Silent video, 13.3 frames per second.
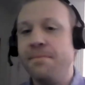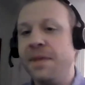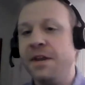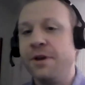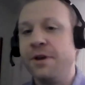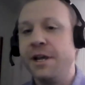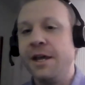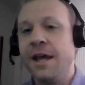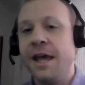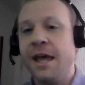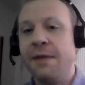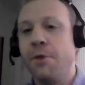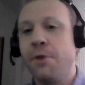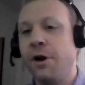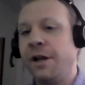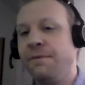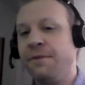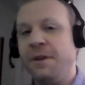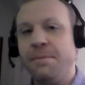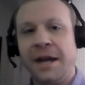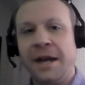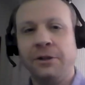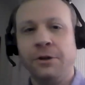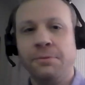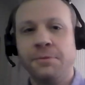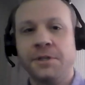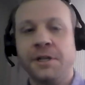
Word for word: metering and market feedback loops.